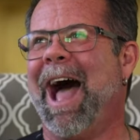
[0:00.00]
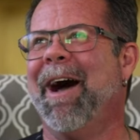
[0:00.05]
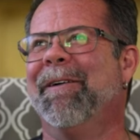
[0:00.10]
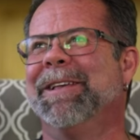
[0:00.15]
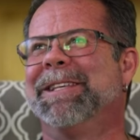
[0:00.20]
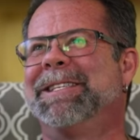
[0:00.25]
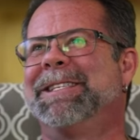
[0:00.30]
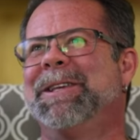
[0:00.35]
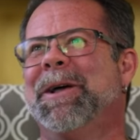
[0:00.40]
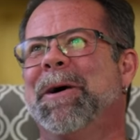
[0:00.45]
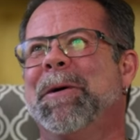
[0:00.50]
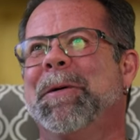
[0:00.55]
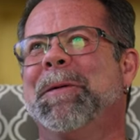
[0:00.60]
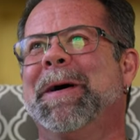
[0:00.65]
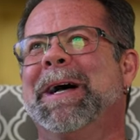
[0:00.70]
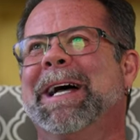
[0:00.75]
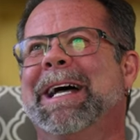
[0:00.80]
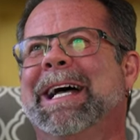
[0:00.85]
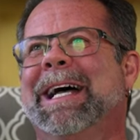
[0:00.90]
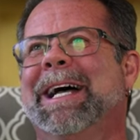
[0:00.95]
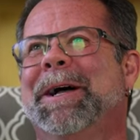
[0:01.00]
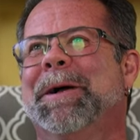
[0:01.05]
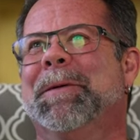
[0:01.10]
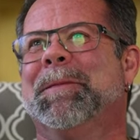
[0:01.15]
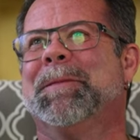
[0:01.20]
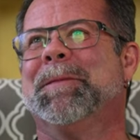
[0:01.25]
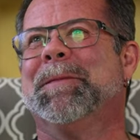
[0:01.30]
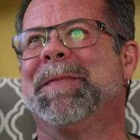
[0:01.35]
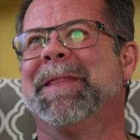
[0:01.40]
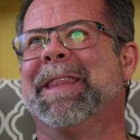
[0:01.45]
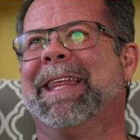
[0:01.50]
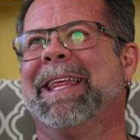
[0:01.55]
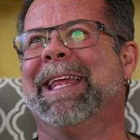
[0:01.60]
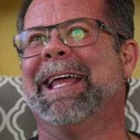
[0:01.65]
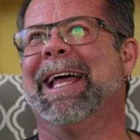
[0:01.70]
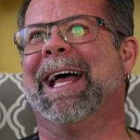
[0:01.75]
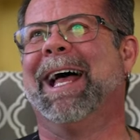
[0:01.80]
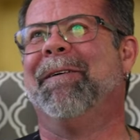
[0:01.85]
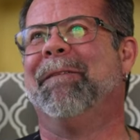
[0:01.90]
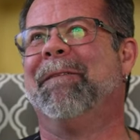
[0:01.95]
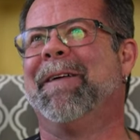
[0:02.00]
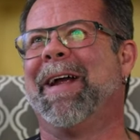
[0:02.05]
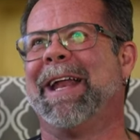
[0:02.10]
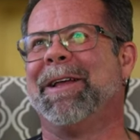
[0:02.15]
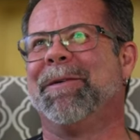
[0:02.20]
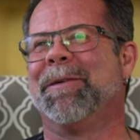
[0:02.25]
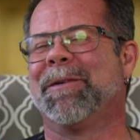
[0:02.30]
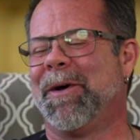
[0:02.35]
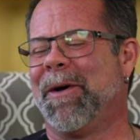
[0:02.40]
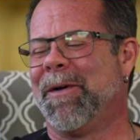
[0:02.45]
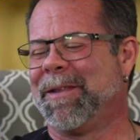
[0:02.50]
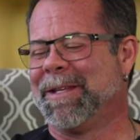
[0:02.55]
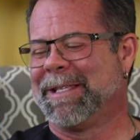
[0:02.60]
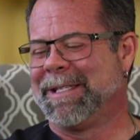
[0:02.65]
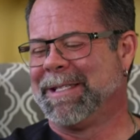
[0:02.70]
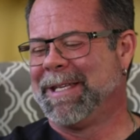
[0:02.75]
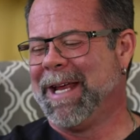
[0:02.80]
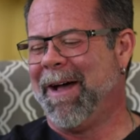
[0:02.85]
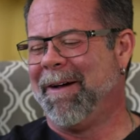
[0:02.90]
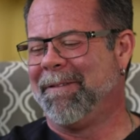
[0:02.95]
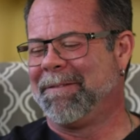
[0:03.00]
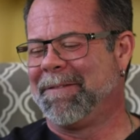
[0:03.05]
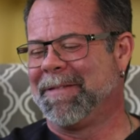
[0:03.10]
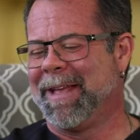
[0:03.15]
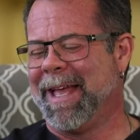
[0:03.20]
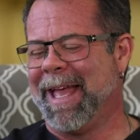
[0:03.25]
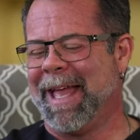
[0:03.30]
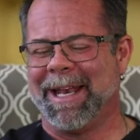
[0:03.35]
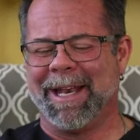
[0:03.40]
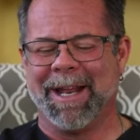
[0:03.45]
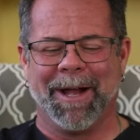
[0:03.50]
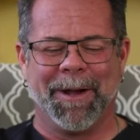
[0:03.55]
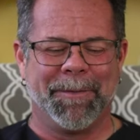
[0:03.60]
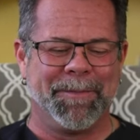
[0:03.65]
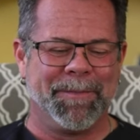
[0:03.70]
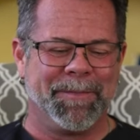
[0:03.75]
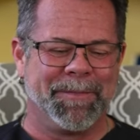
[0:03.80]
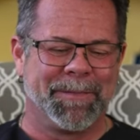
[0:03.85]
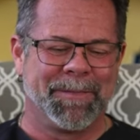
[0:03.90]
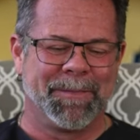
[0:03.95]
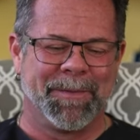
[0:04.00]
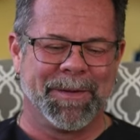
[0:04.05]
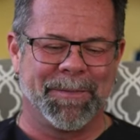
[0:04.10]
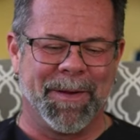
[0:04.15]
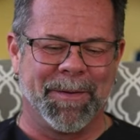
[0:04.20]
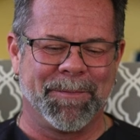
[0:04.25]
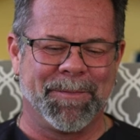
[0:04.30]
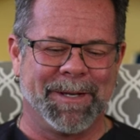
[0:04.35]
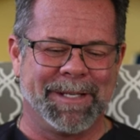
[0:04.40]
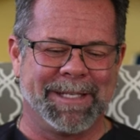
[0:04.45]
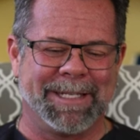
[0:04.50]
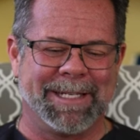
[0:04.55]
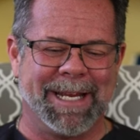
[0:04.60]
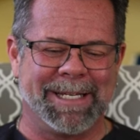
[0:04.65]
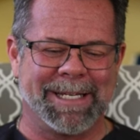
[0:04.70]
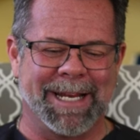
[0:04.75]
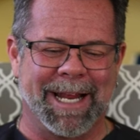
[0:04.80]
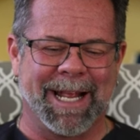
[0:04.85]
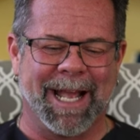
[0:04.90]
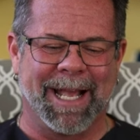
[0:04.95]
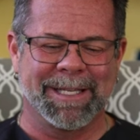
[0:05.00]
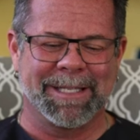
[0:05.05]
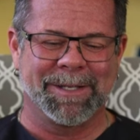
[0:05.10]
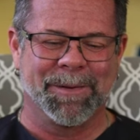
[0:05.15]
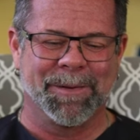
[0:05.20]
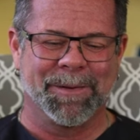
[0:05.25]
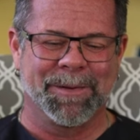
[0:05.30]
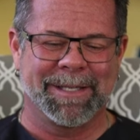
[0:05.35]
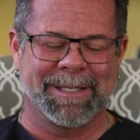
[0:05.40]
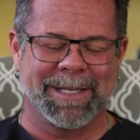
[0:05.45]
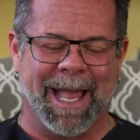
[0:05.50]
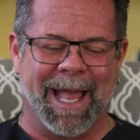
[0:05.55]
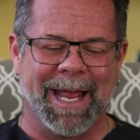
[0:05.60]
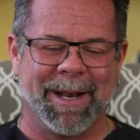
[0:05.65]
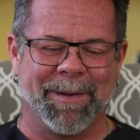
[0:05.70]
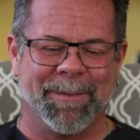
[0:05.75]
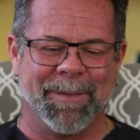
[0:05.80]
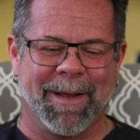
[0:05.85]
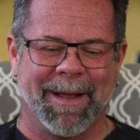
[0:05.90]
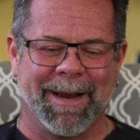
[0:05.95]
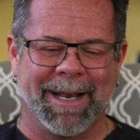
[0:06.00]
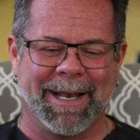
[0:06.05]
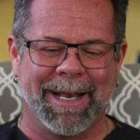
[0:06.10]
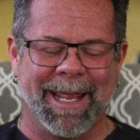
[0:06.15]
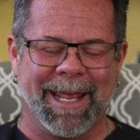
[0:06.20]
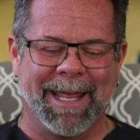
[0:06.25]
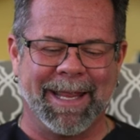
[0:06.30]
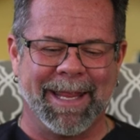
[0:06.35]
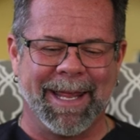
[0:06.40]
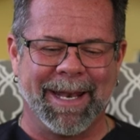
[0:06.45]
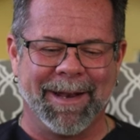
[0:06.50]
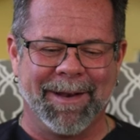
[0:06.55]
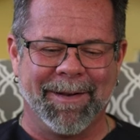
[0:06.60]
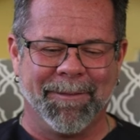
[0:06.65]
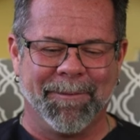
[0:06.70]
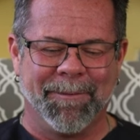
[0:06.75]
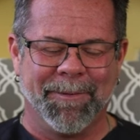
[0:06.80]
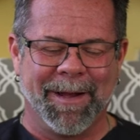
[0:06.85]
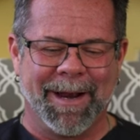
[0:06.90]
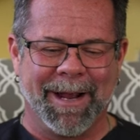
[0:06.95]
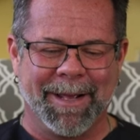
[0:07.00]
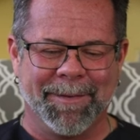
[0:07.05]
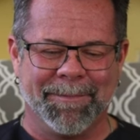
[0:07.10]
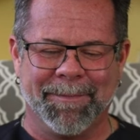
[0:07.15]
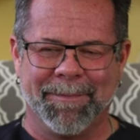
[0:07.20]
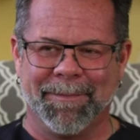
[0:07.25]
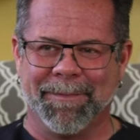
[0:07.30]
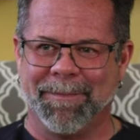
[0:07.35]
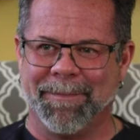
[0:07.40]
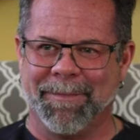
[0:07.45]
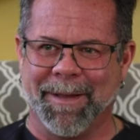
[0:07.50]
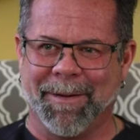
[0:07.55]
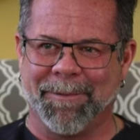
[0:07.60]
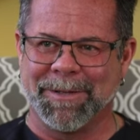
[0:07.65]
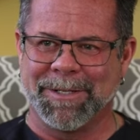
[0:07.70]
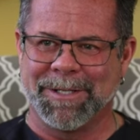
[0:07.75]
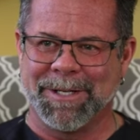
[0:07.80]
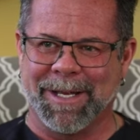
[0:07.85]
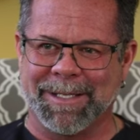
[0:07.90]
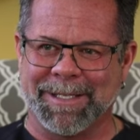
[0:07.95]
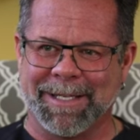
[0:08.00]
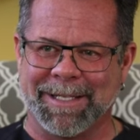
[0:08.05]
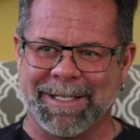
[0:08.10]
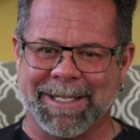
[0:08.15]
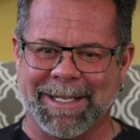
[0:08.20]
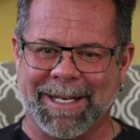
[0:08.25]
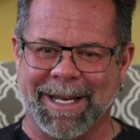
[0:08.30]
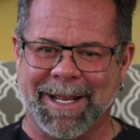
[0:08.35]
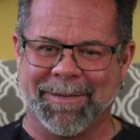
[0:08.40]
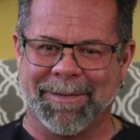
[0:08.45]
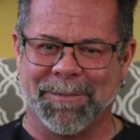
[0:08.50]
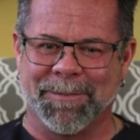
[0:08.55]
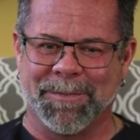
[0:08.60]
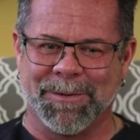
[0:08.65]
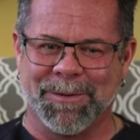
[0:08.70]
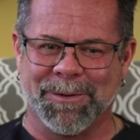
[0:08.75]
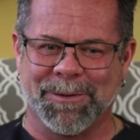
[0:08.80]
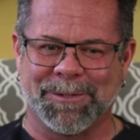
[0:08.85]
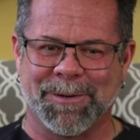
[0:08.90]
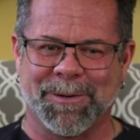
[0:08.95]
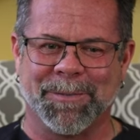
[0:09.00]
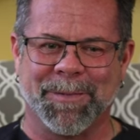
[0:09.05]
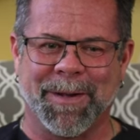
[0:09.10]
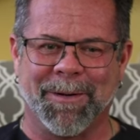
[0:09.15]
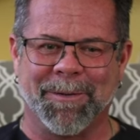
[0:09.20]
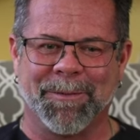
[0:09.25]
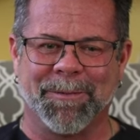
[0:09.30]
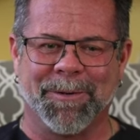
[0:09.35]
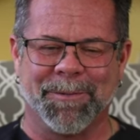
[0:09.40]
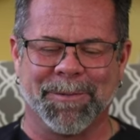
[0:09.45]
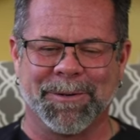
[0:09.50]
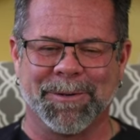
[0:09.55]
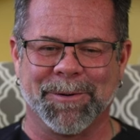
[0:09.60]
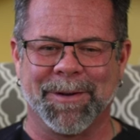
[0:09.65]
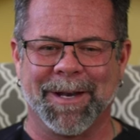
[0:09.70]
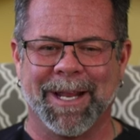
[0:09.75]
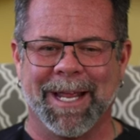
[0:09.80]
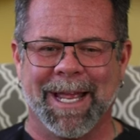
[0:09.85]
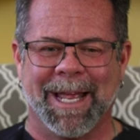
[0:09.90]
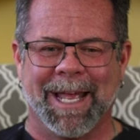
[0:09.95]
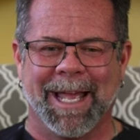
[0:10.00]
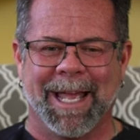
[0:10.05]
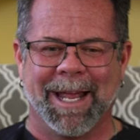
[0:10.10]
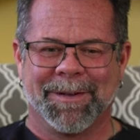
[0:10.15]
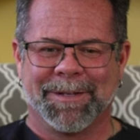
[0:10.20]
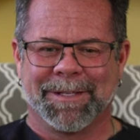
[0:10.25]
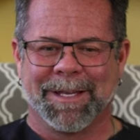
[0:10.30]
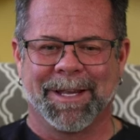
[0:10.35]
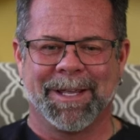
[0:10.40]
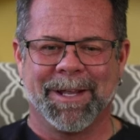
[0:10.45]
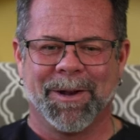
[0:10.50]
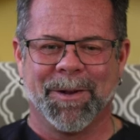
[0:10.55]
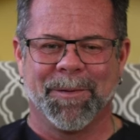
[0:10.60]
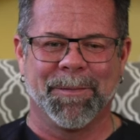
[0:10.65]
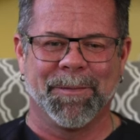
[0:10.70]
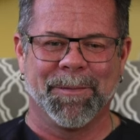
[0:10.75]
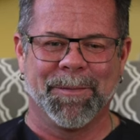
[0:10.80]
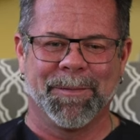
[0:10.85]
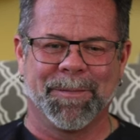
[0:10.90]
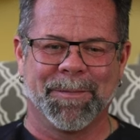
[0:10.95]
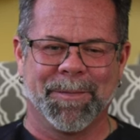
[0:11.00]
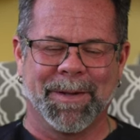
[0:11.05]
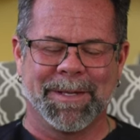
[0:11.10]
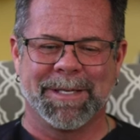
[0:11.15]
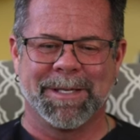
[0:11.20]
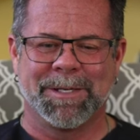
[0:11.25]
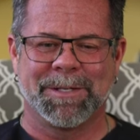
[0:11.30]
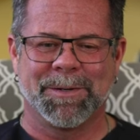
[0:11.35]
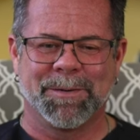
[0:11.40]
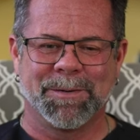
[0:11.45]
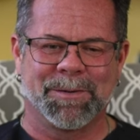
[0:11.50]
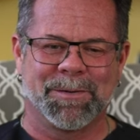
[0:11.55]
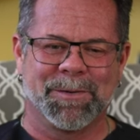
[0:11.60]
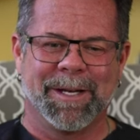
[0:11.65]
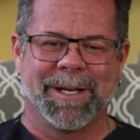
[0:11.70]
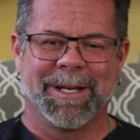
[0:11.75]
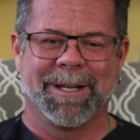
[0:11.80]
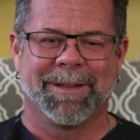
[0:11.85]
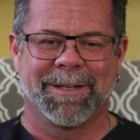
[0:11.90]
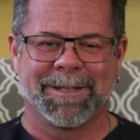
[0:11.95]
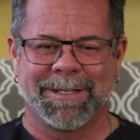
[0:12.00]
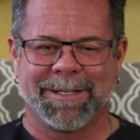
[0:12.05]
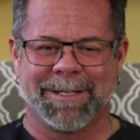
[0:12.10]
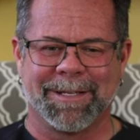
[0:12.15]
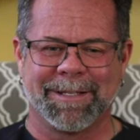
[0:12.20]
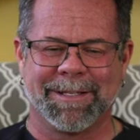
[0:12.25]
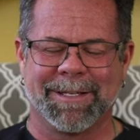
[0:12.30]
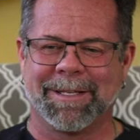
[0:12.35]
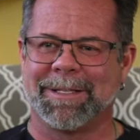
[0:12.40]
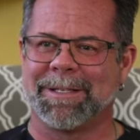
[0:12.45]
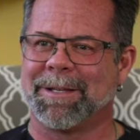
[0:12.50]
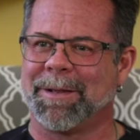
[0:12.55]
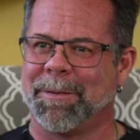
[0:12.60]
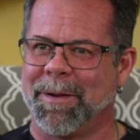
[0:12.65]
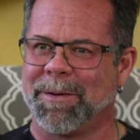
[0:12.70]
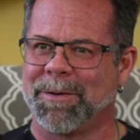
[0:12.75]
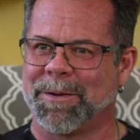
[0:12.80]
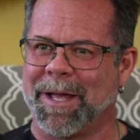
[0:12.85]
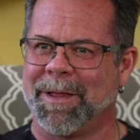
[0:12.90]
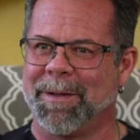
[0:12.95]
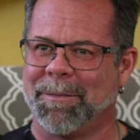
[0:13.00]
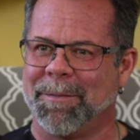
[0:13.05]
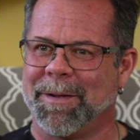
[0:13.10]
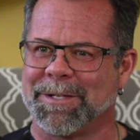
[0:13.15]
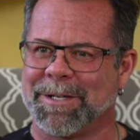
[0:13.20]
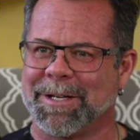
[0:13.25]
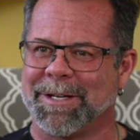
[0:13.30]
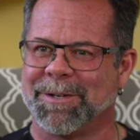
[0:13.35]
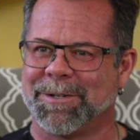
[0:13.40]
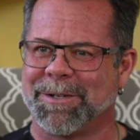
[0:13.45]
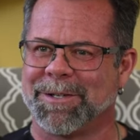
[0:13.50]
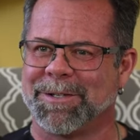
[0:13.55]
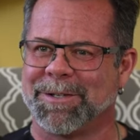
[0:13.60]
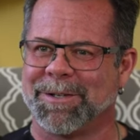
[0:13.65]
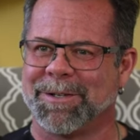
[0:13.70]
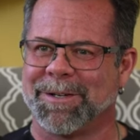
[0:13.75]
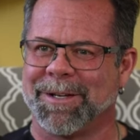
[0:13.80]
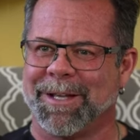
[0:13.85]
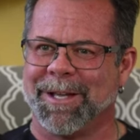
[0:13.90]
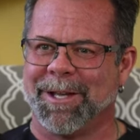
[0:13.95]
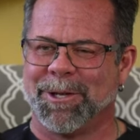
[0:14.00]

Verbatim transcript: I was so ready with all this stuff. And um, with my presentation, I got so excited about it. And then when I met with Justin today, the producer, about what we're doing, he was like, you know, my sister was reading and listening to this. Am I okay mentioning your sister?